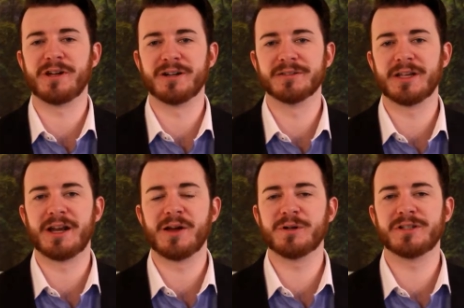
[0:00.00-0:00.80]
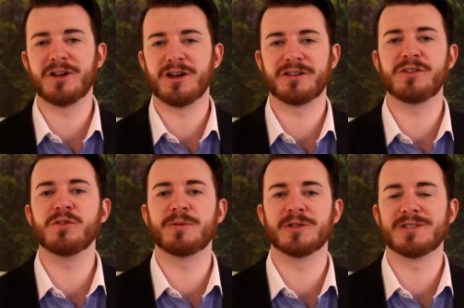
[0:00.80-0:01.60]
here, and I want to talk to
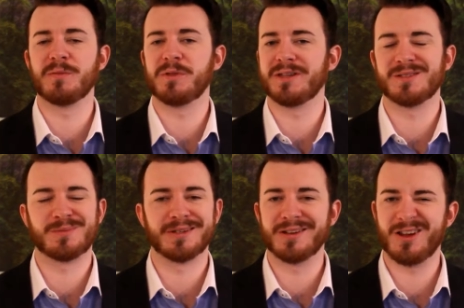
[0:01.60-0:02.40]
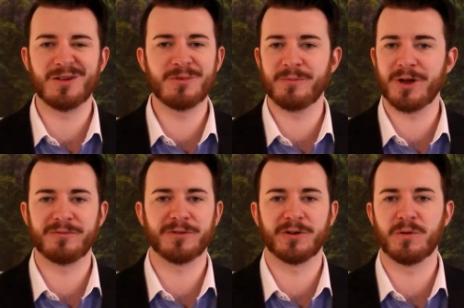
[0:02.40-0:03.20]
you about something that's been on my
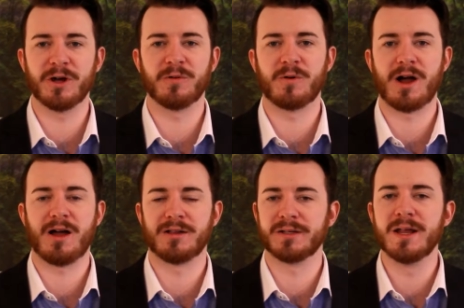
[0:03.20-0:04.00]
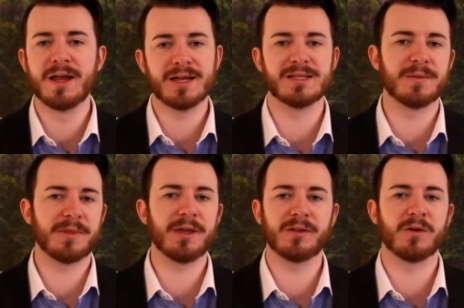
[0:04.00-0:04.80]
mind for quite a while and, and
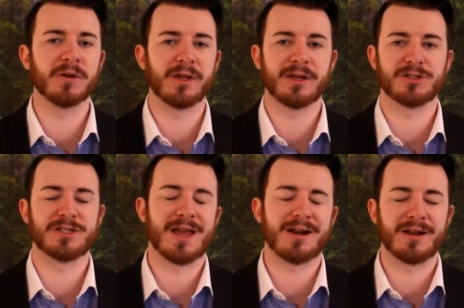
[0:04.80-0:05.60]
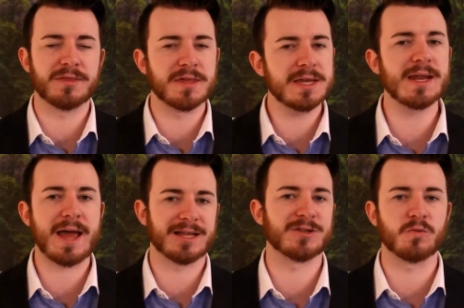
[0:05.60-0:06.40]
something I don't really understand, and I think it
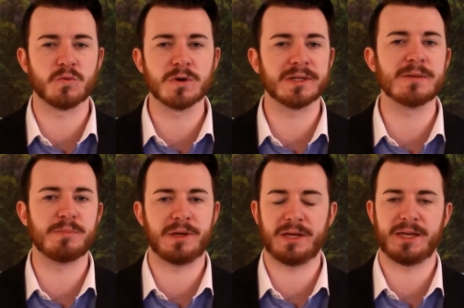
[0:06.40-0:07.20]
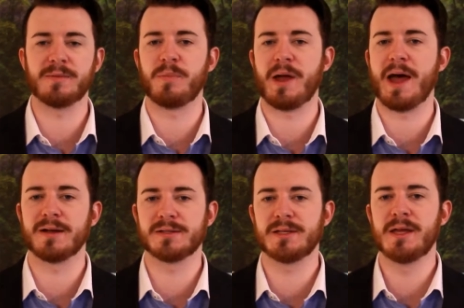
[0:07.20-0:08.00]
has a really big
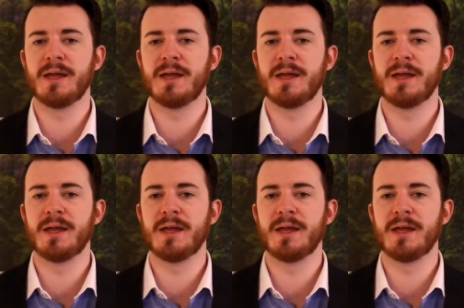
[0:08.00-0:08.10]
impact.